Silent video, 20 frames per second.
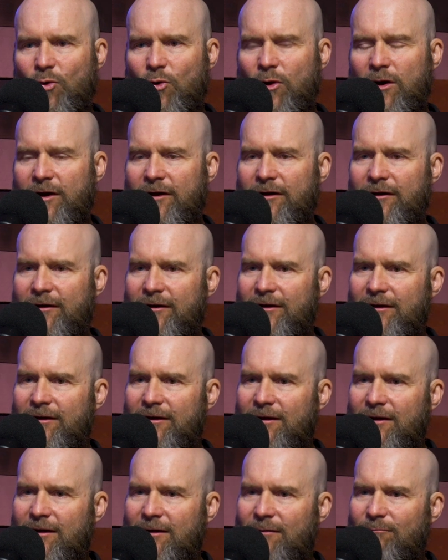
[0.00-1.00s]
where,
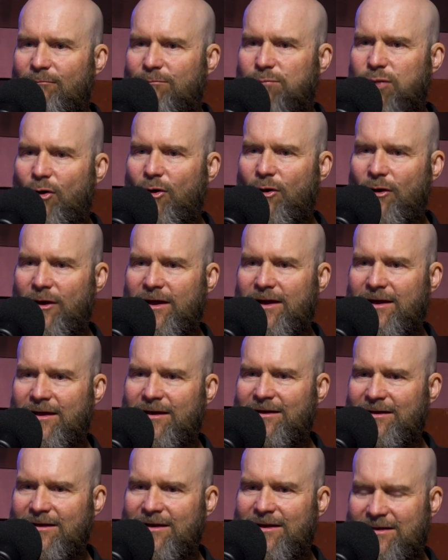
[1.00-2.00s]
boy,
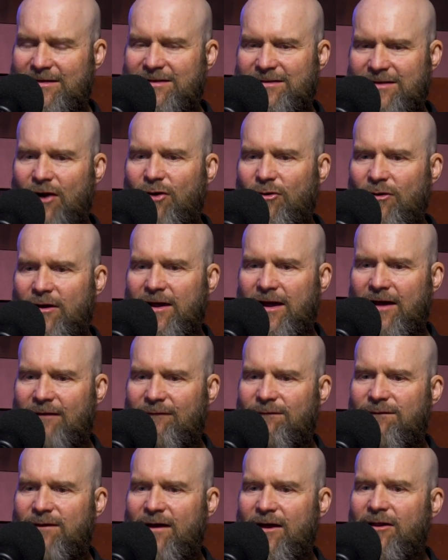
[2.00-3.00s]
it's so
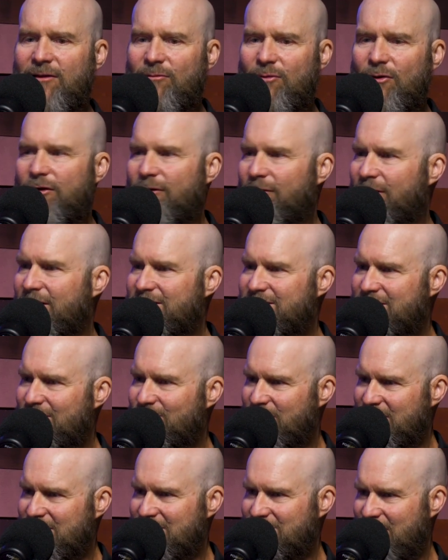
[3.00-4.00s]
available to us to
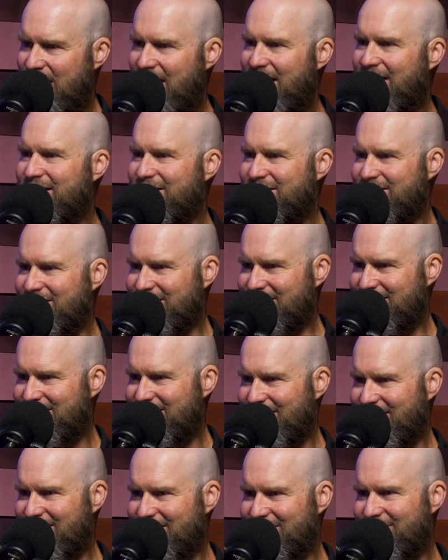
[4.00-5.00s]
mismanage these
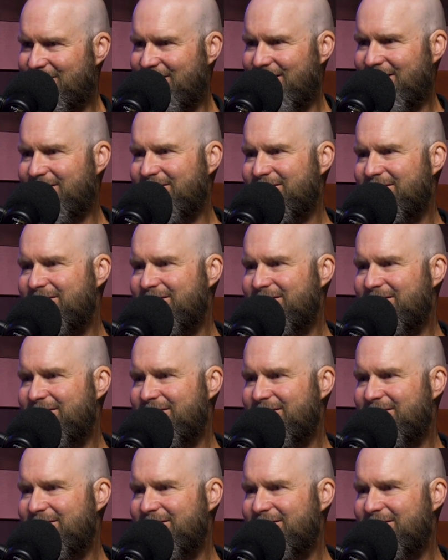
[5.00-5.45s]
things, right?